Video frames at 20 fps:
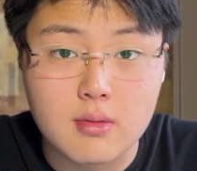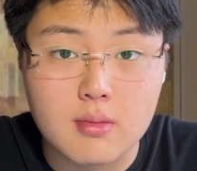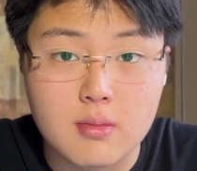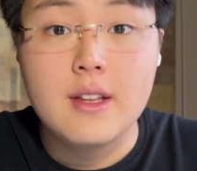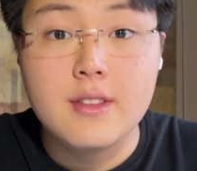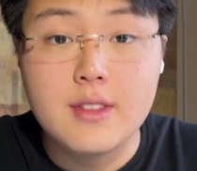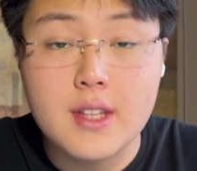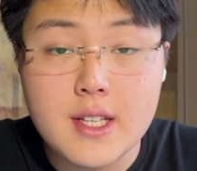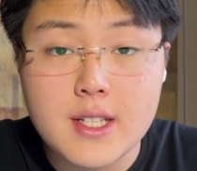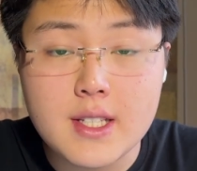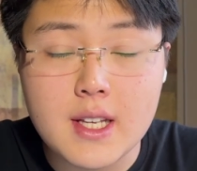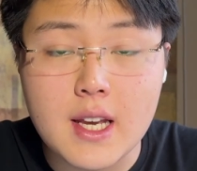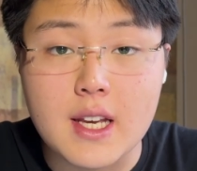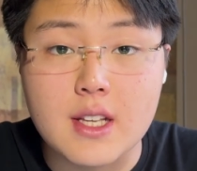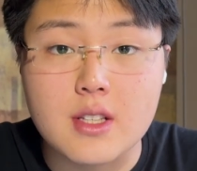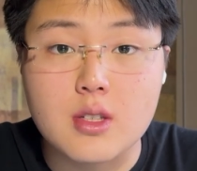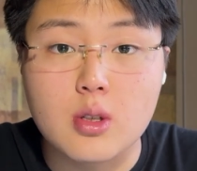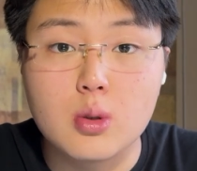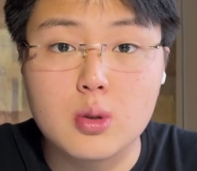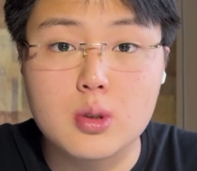This
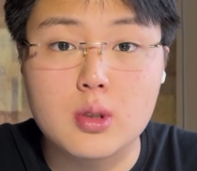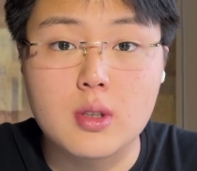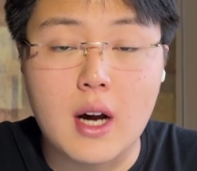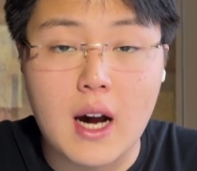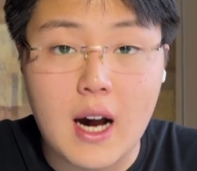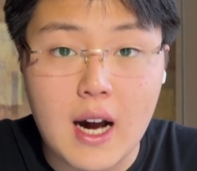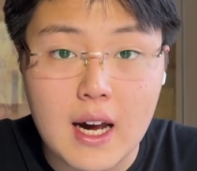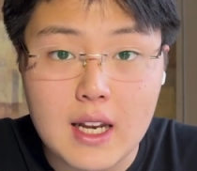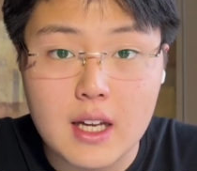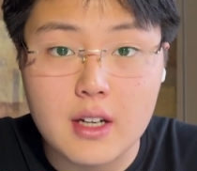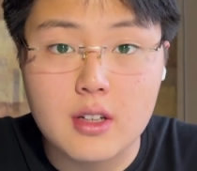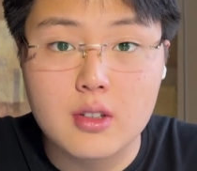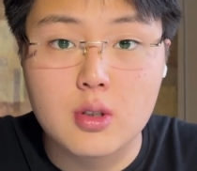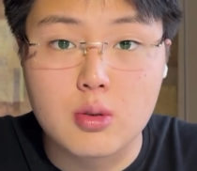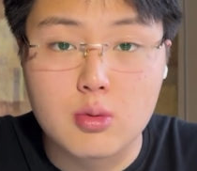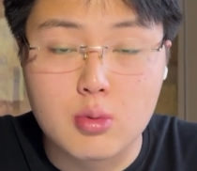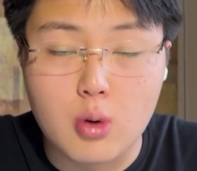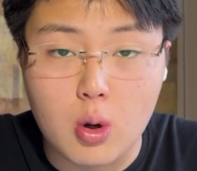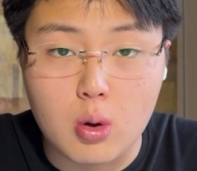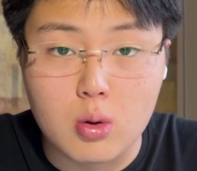case also highlighted the
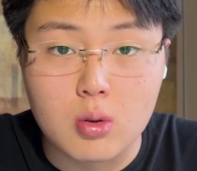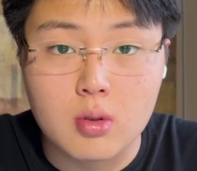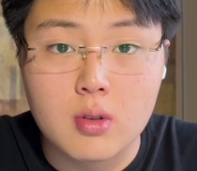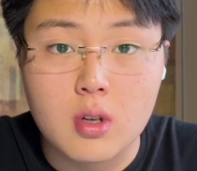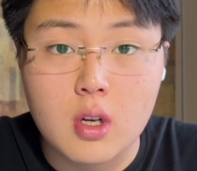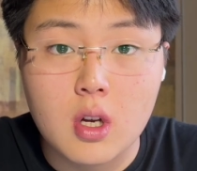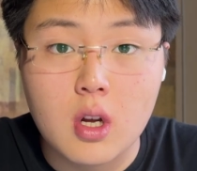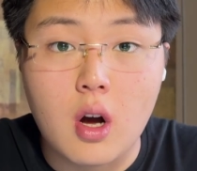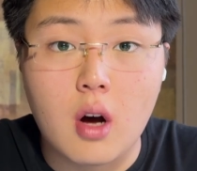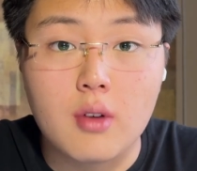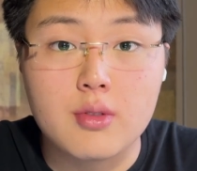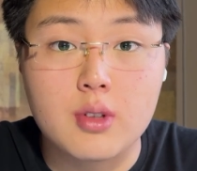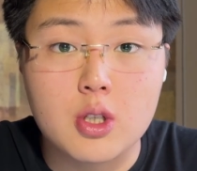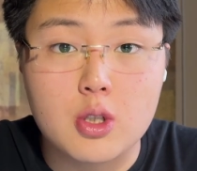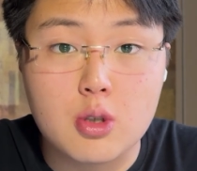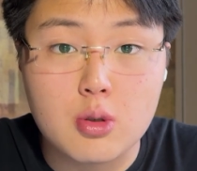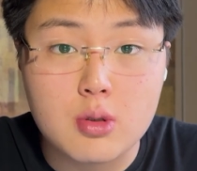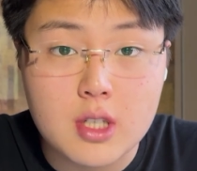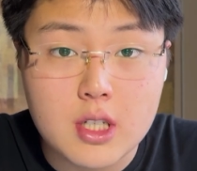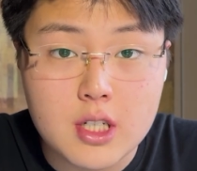role of the
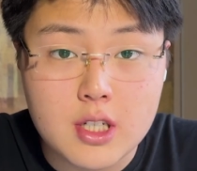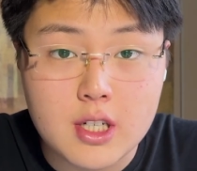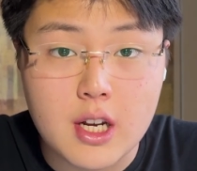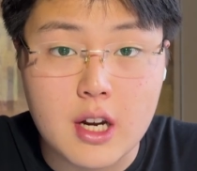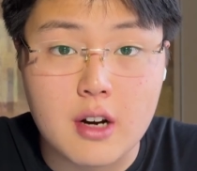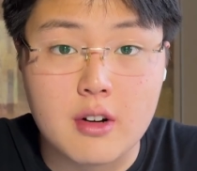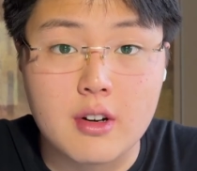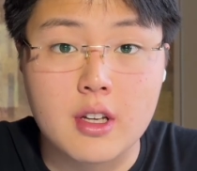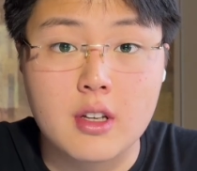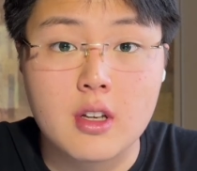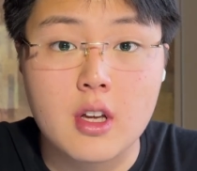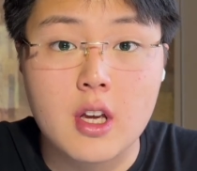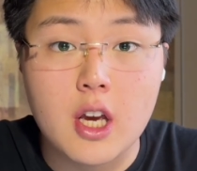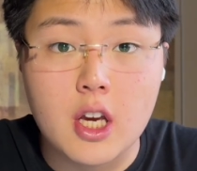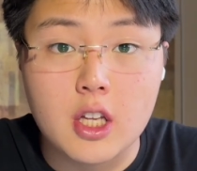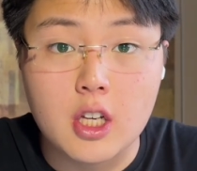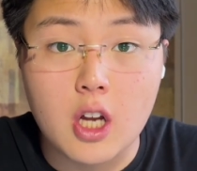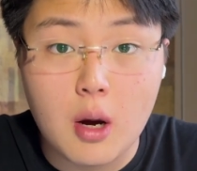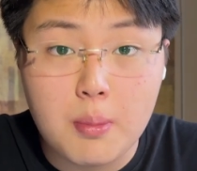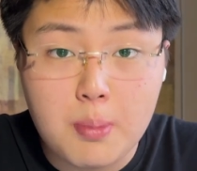judiciary
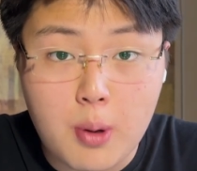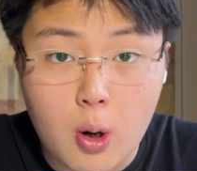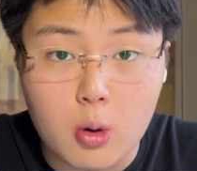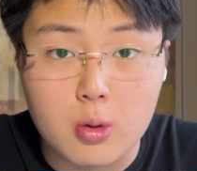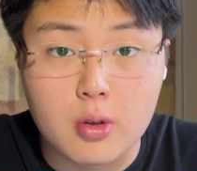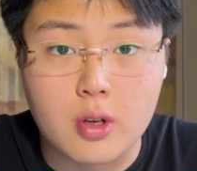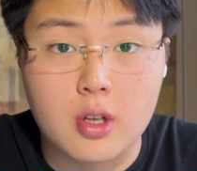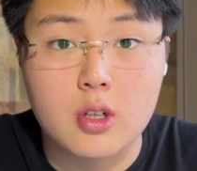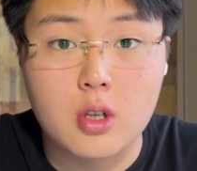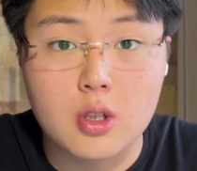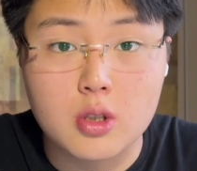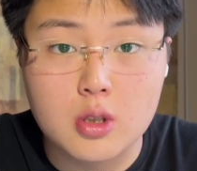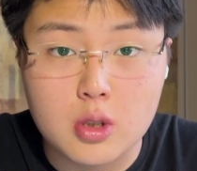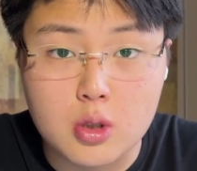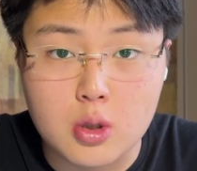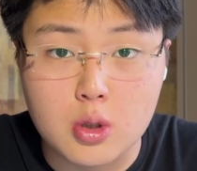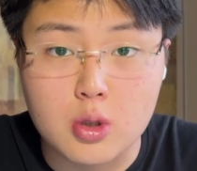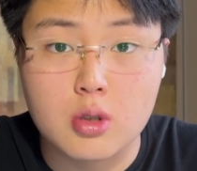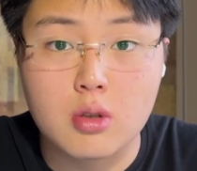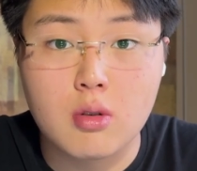in upholding
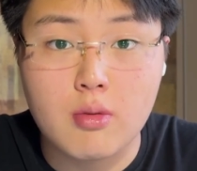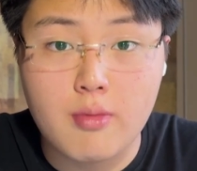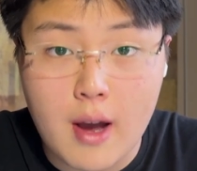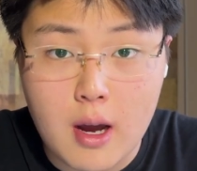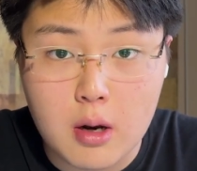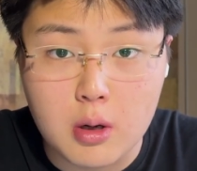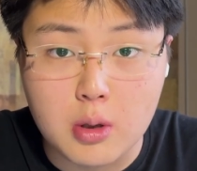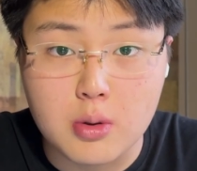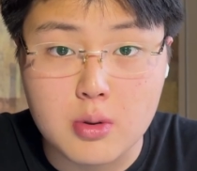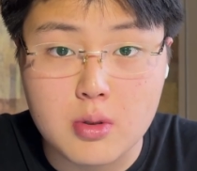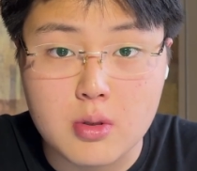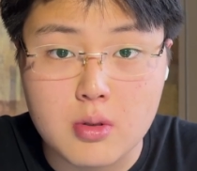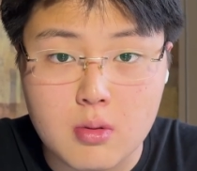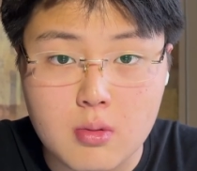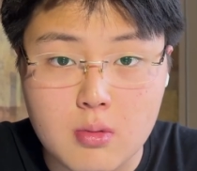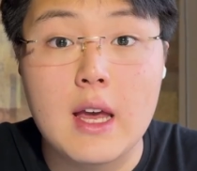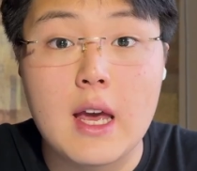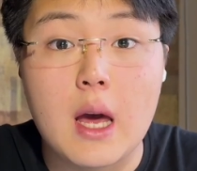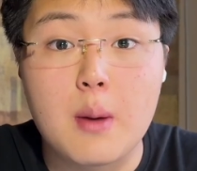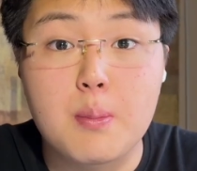constitutional values
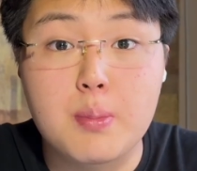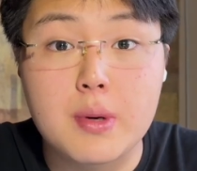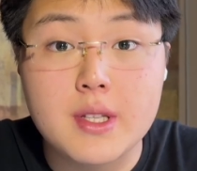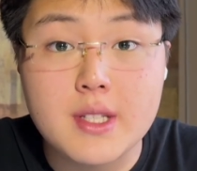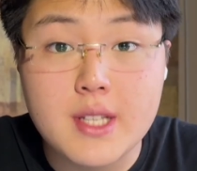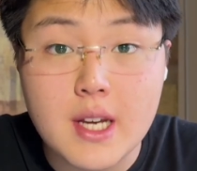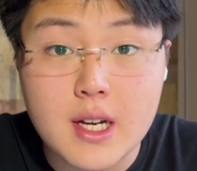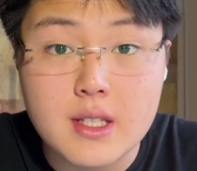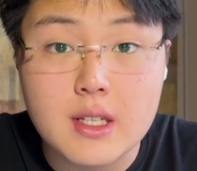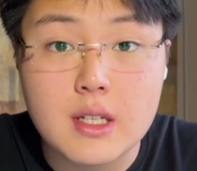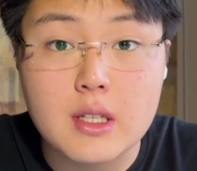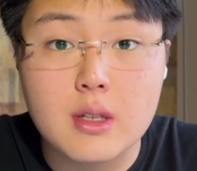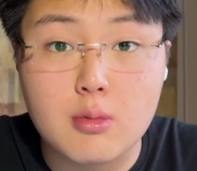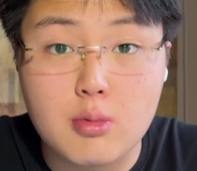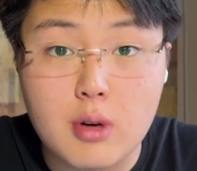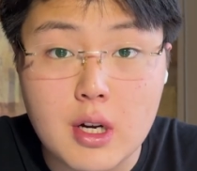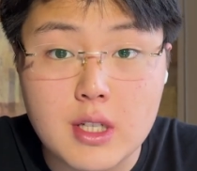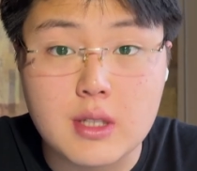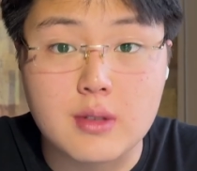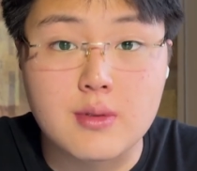and protecting the
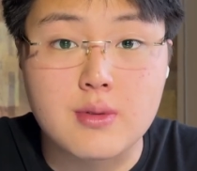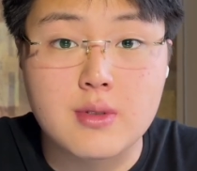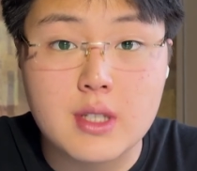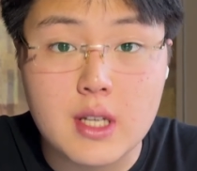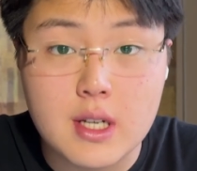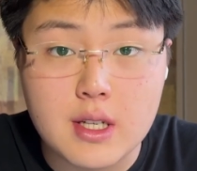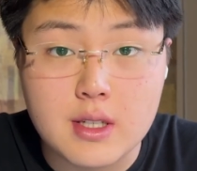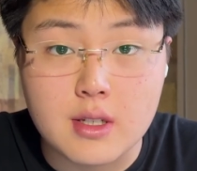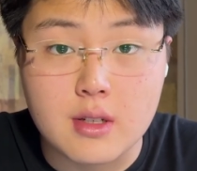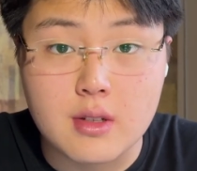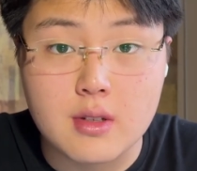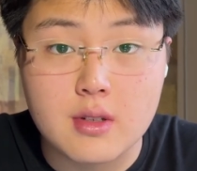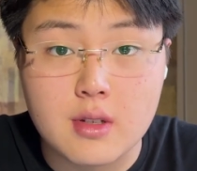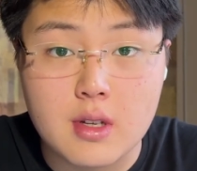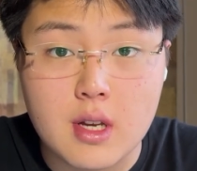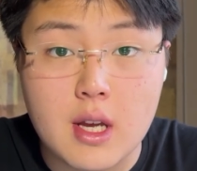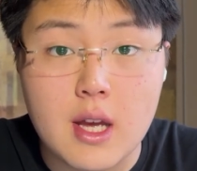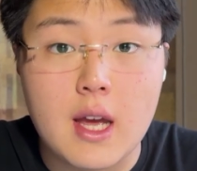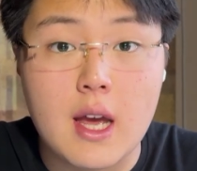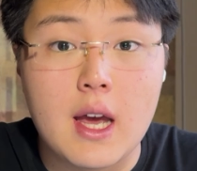rights of citizens
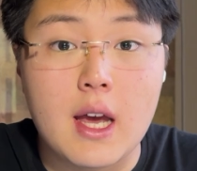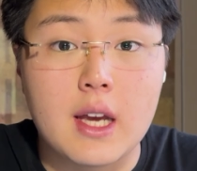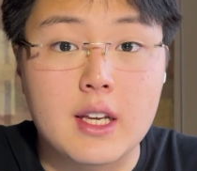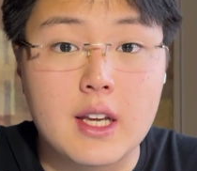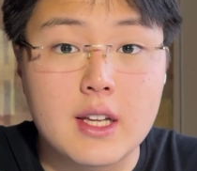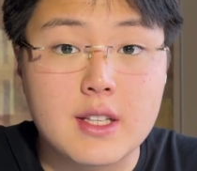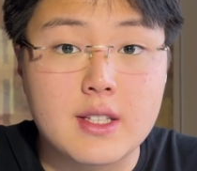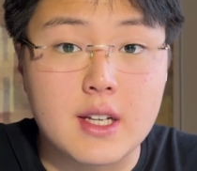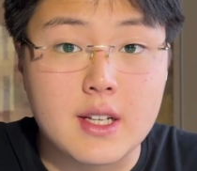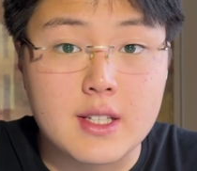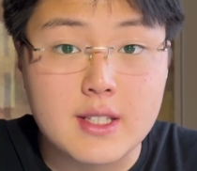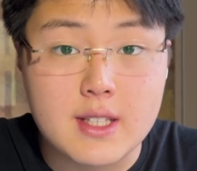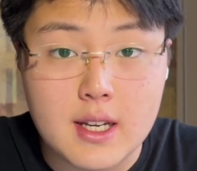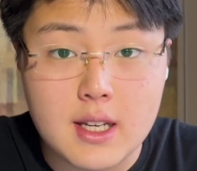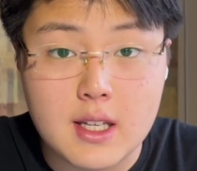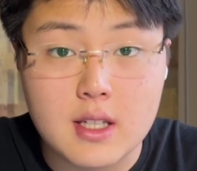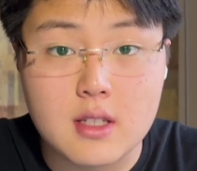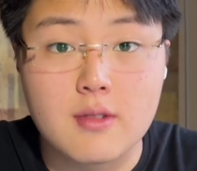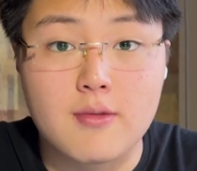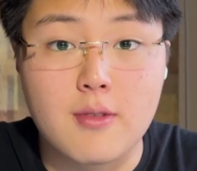against
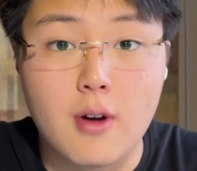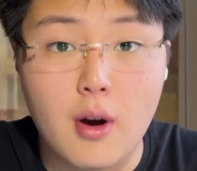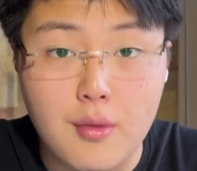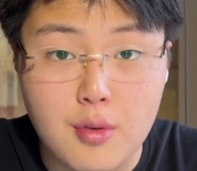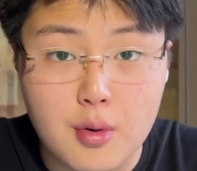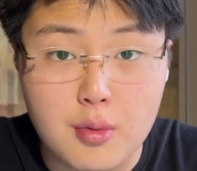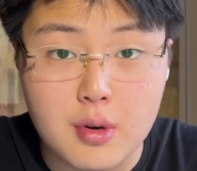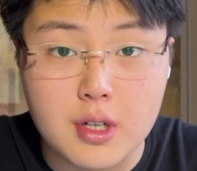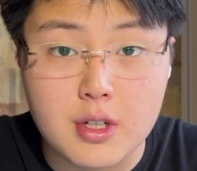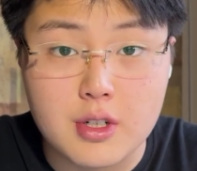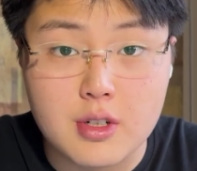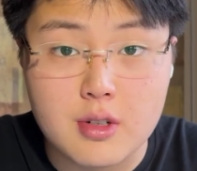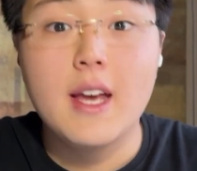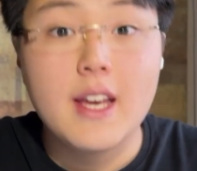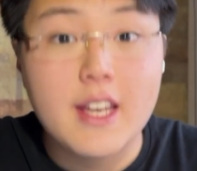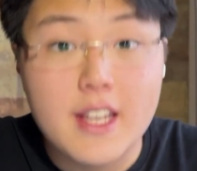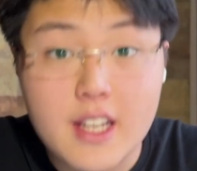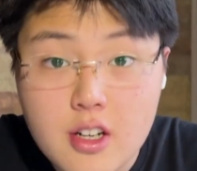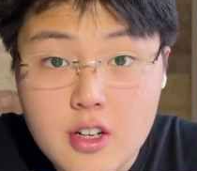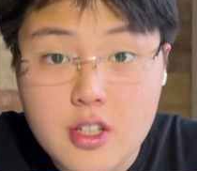executive overreach.
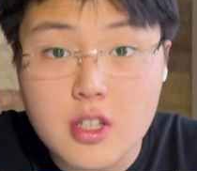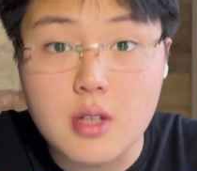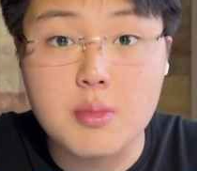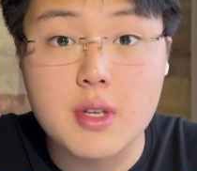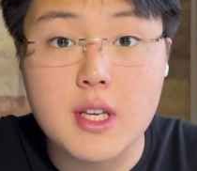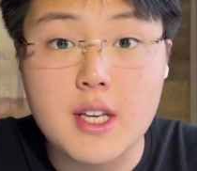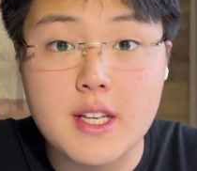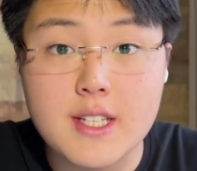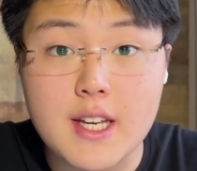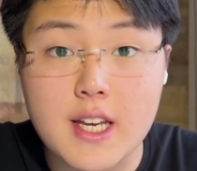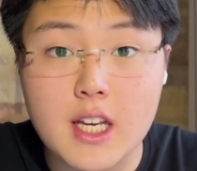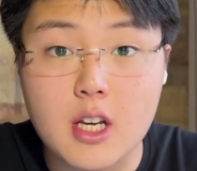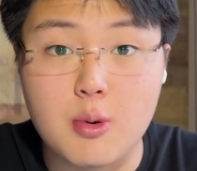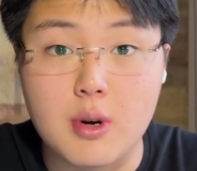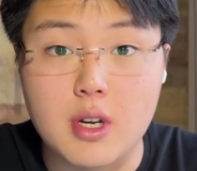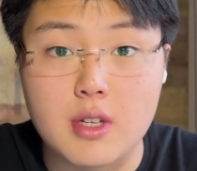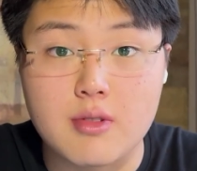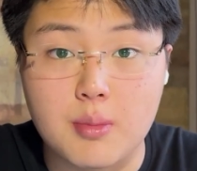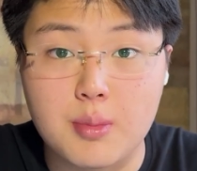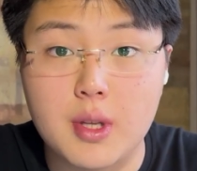Here are some key
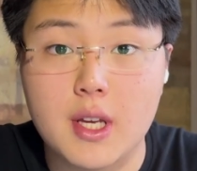takeaways from the